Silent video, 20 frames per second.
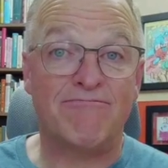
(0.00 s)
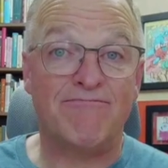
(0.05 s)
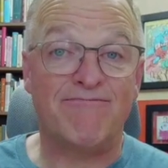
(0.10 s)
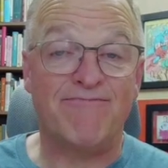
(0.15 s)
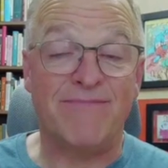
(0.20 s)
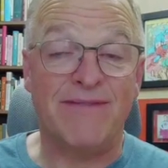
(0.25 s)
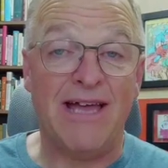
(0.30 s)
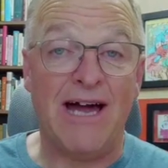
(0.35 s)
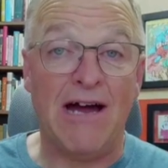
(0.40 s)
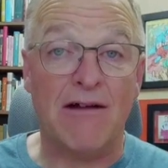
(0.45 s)

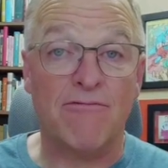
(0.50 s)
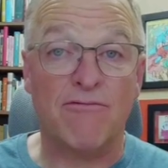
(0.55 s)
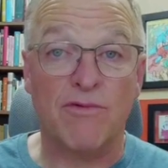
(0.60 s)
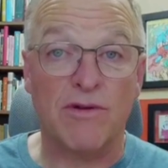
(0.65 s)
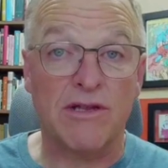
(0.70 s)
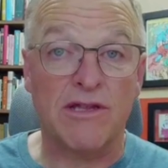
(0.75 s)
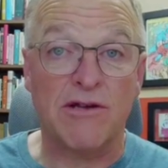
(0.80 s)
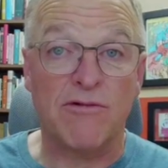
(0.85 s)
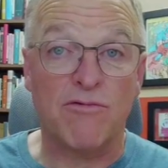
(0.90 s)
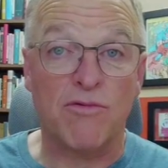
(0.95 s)
not
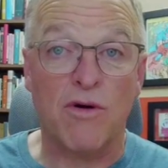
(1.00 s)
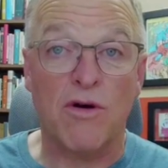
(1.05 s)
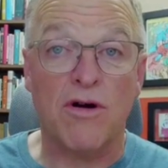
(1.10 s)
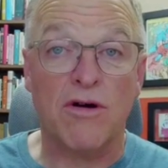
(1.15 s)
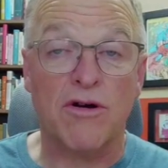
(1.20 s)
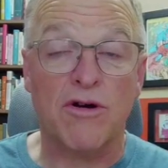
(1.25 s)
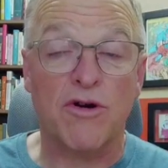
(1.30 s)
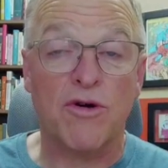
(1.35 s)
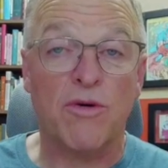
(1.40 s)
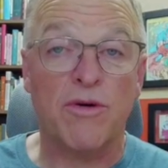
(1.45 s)
really
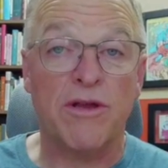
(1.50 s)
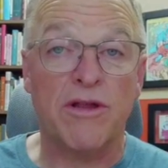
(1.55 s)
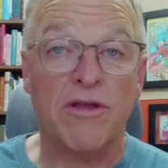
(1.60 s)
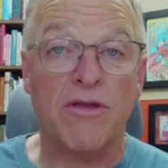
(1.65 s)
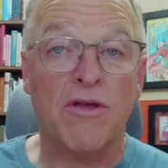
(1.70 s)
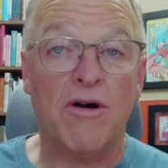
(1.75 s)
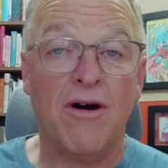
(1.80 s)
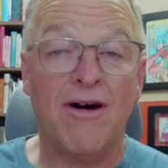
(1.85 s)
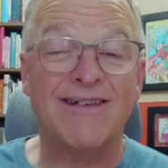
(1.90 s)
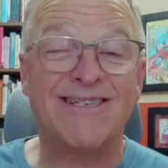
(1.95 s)
wrong according to law.